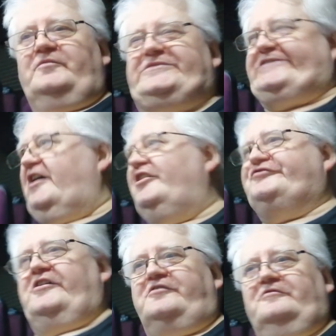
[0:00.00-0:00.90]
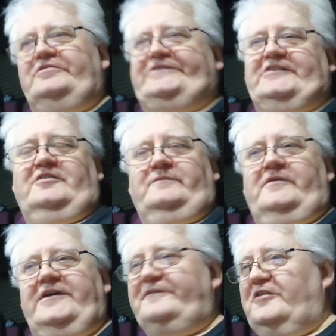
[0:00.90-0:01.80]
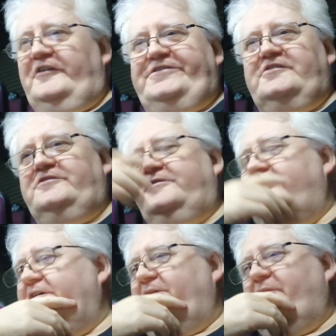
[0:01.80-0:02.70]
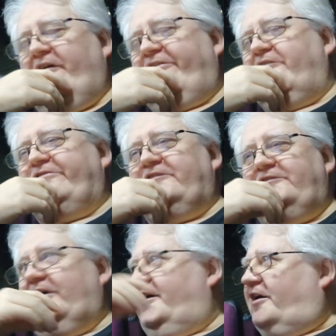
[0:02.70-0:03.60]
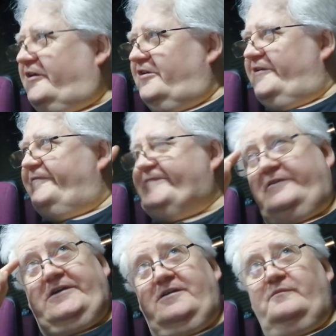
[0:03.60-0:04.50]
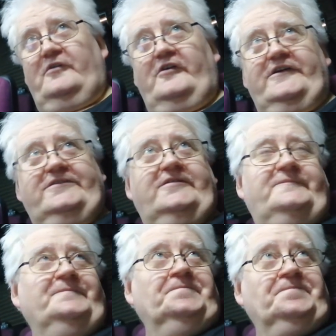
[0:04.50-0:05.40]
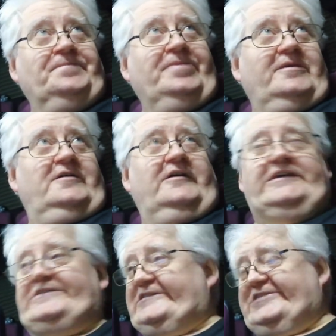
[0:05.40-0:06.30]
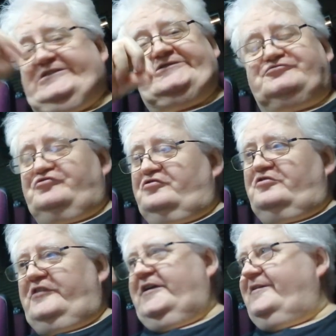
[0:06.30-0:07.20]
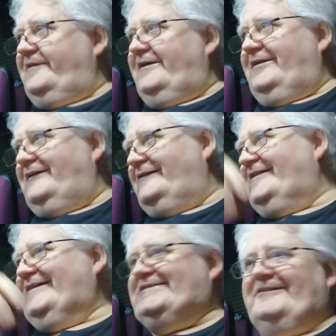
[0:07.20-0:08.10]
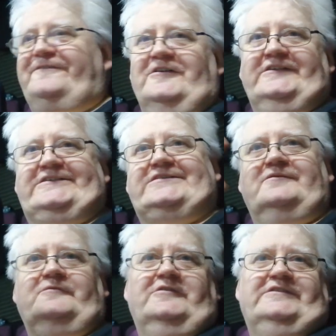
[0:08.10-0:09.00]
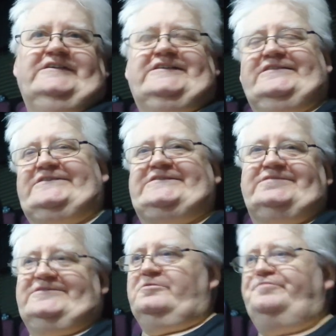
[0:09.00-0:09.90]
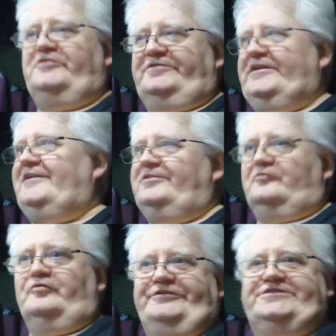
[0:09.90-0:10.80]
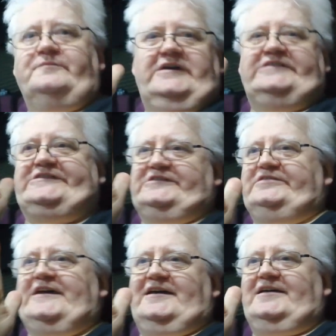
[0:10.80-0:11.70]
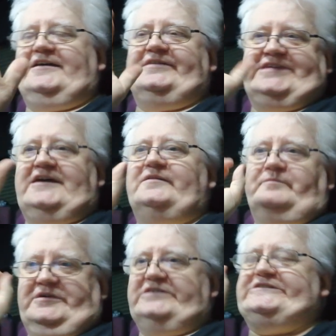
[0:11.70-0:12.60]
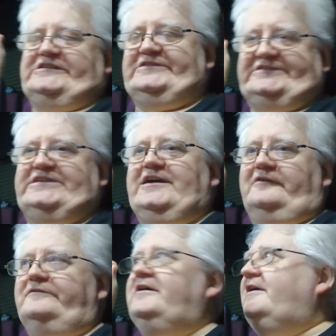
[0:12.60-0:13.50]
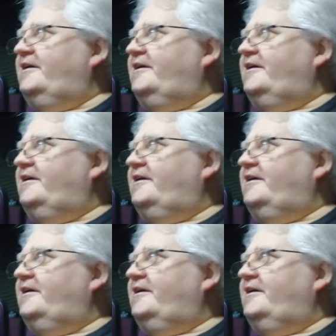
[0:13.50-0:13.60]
Star Trek all the time? Even though I do. But I don't do. i got something in mind. I need to draw it, and then I need to find someone that can to put then all the dimension now dimensions down,